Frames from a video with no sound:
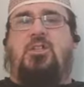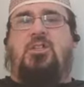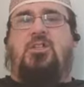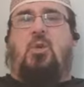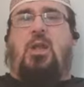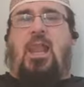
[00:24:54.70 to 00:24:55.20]

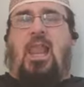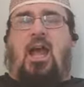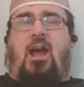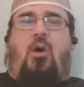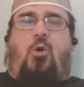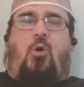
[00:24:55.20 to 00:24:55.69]
to
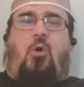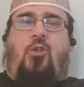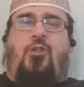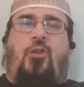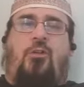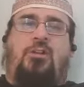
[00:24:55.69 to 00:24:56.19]
allow
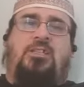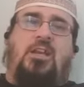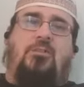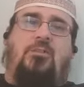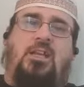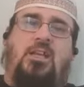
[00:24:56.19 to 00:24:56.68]

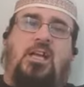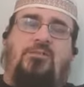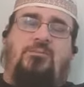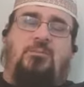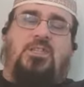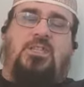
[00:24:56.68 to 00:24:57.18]
authoritarian
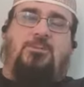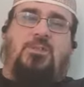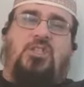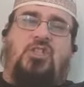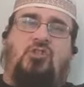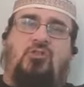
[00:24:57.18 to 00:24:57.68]
governments to
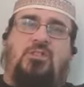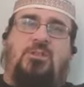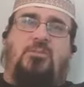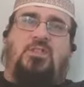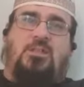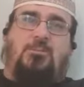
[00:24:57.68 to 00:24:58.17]

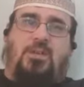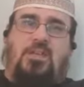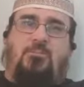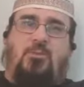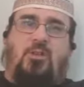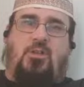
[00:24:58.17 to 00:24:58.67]
mistreat Muslim
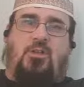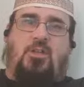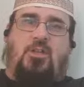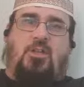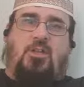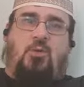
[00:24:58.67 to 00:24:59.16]
people
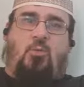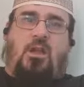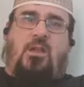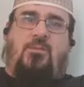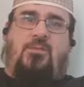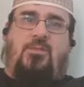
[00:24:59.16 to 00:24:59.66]

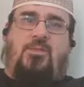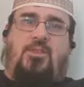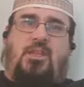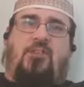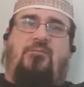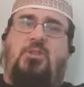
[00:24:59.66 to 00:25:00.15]
when
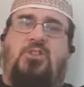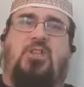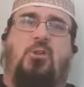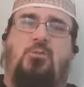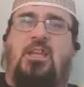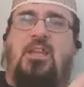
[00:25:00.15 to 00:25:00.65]
the governments
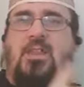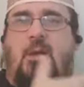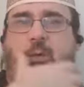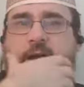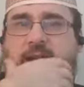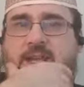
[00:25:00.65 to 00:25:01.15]
don't get their
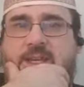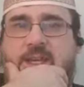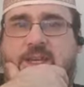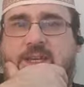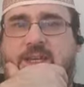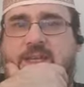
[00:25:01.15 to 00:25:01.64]
way.
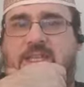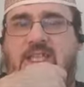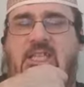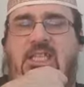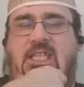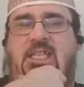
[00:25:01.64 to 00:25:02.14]
You
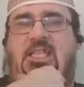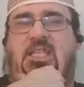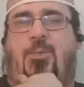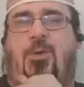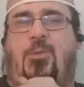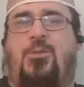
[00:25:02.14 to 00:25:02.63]
see, this is
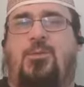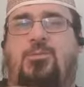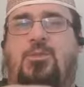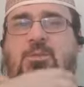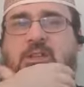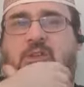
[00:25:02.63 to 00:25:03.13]
the problem.
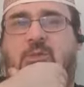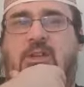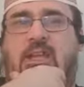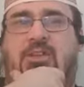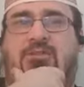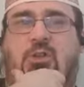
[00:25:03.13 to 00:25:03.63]
I mean, you
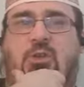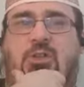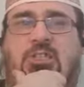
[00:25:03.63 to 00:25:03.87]
only have to look at